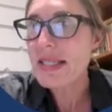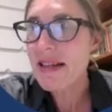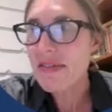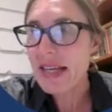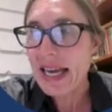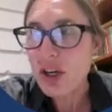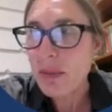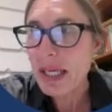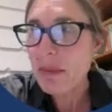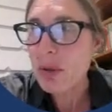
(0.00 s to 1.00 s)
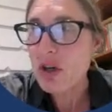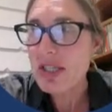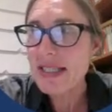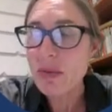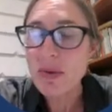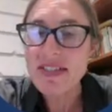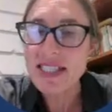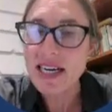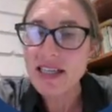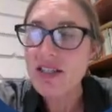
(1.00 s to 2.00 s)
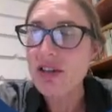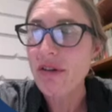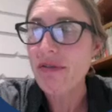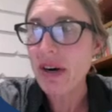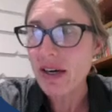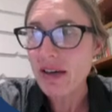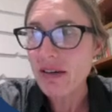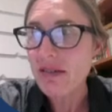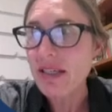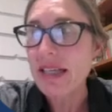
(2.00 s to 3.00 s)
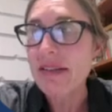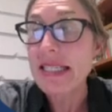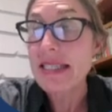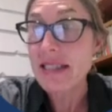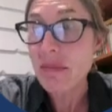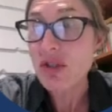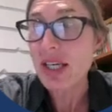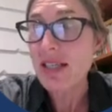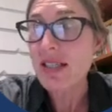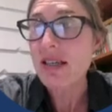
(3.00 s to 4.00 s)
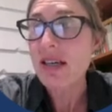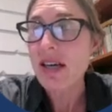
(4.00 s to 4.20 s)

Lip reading: that the economic approaches that we've studied so far in this subject